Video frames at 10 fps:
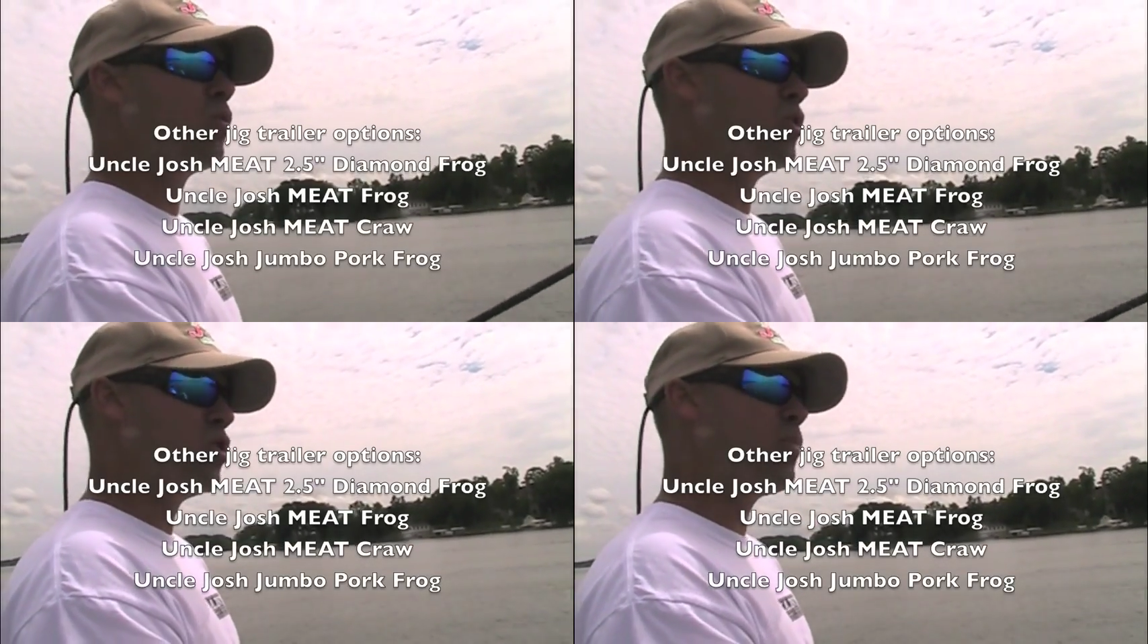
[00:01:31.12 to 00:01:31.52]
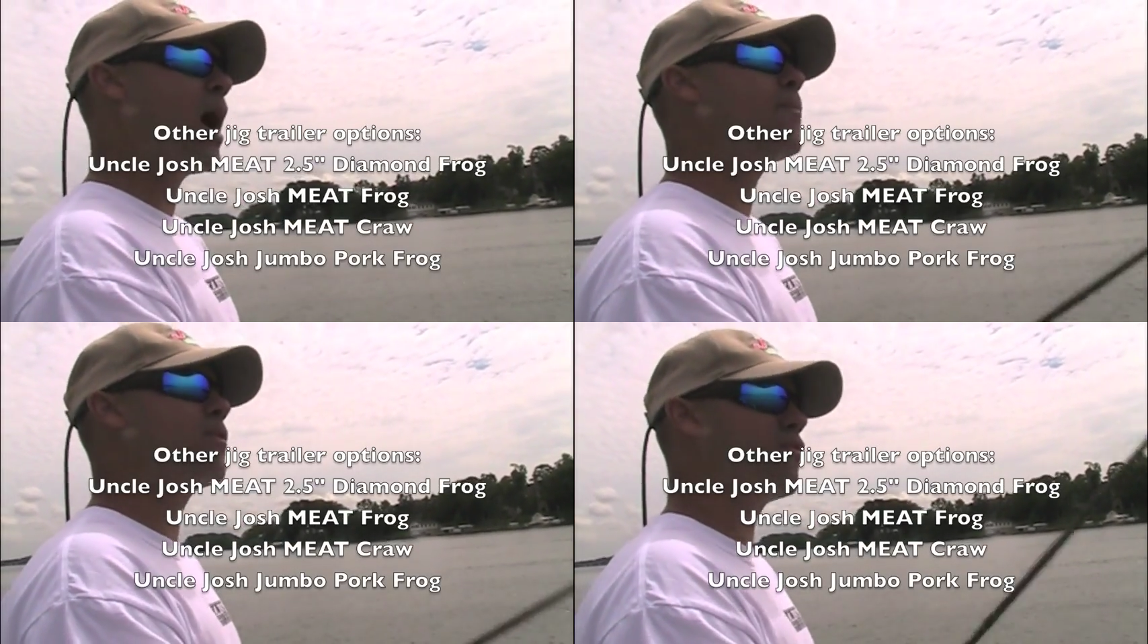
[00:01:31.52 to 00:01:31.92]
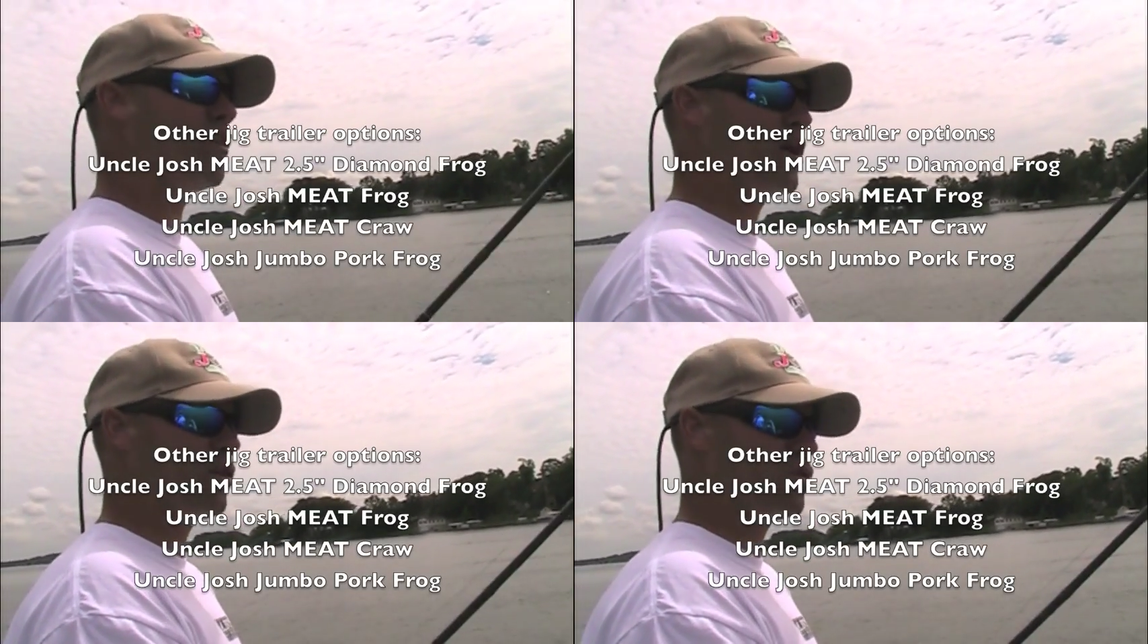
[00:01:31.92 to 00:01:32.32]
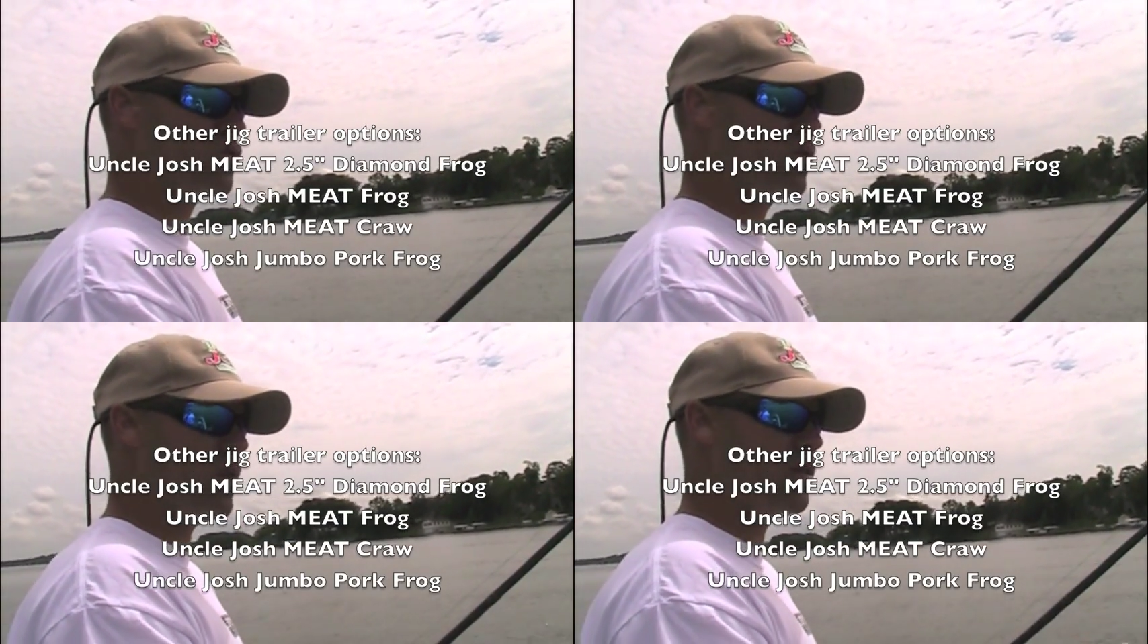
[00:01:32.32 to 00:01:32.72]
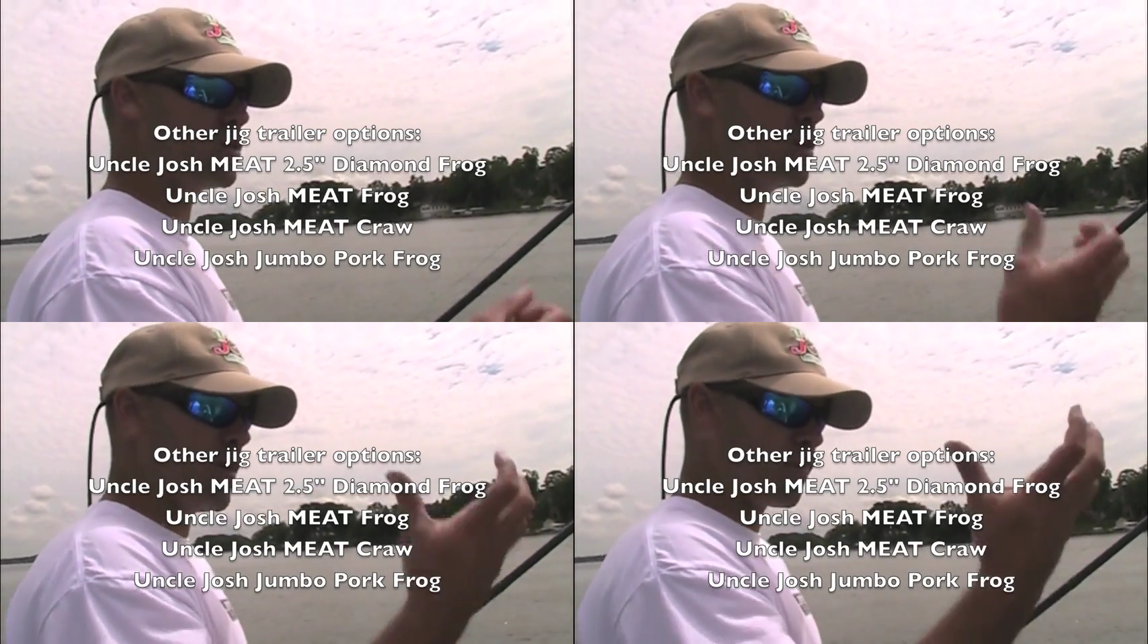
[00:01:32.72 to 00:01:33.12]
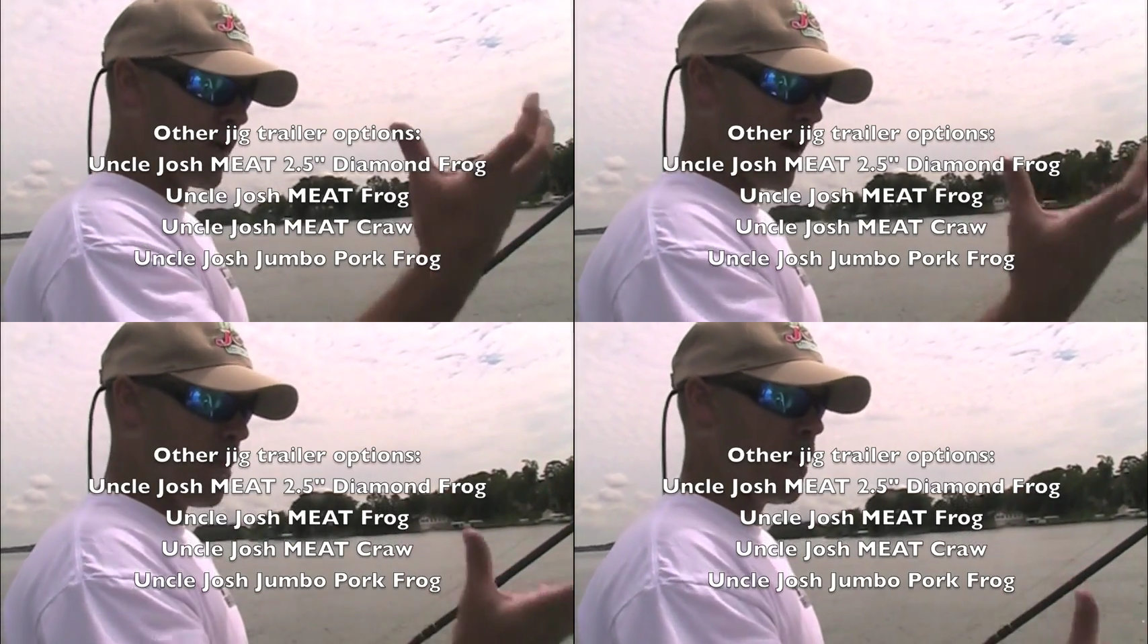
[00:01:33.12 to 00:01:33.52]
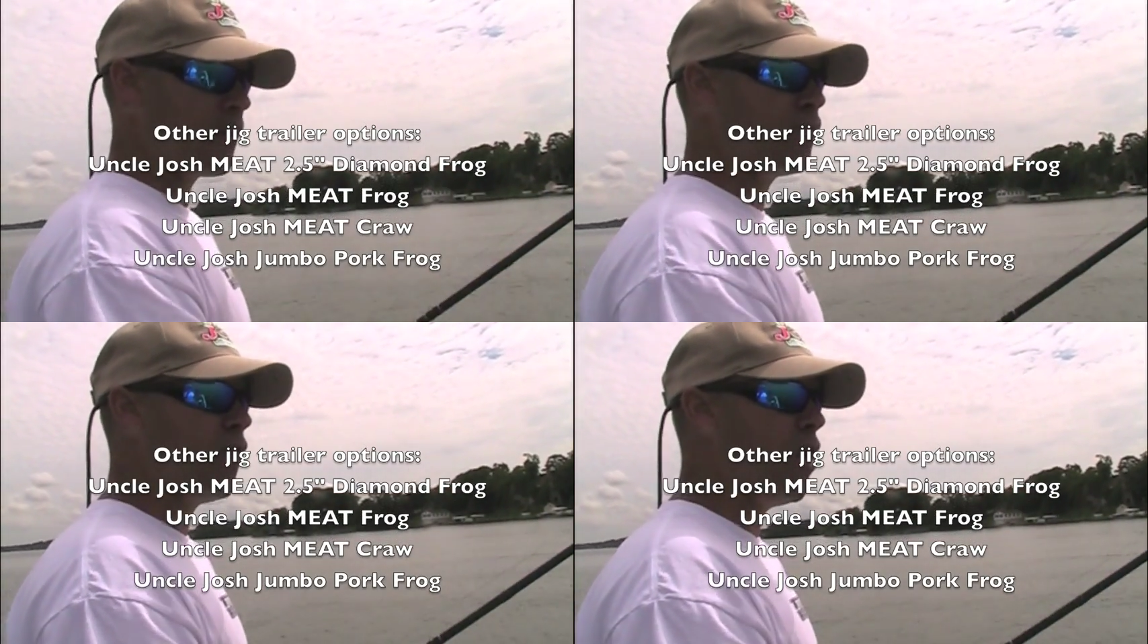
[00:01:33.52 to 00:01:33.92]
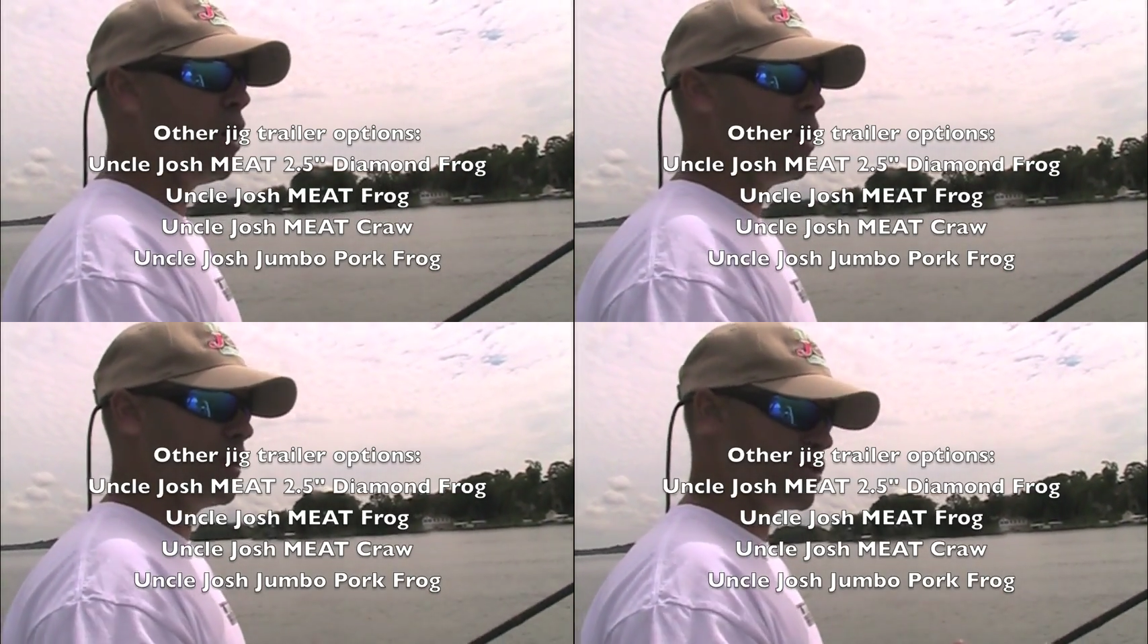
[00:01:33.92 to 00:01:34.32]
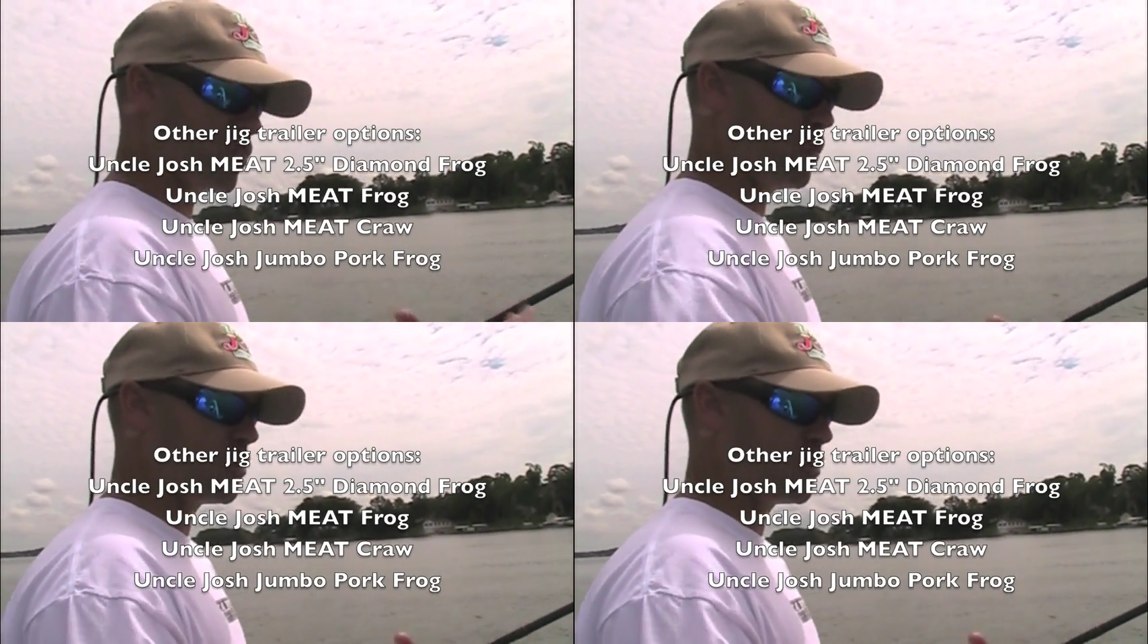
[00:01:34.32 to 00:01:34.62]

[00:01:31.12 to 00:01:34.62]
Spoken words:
(no speaker visible)